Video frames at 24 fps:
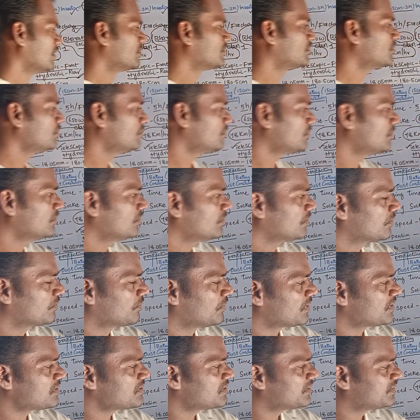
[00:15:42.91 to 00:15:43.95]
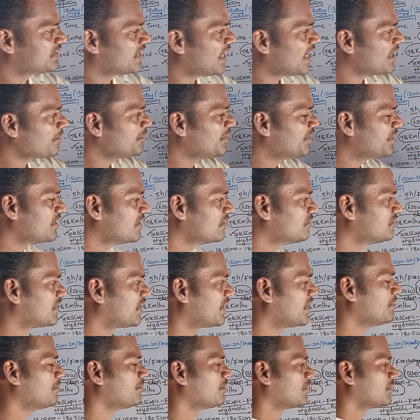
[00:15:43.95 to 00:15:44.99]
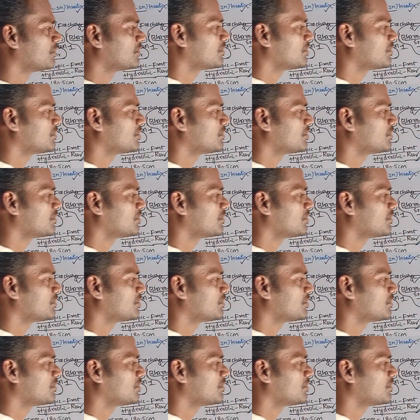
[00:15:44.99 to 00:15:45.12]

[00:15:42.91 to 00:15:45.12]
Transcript: So what is the diameter of the rim?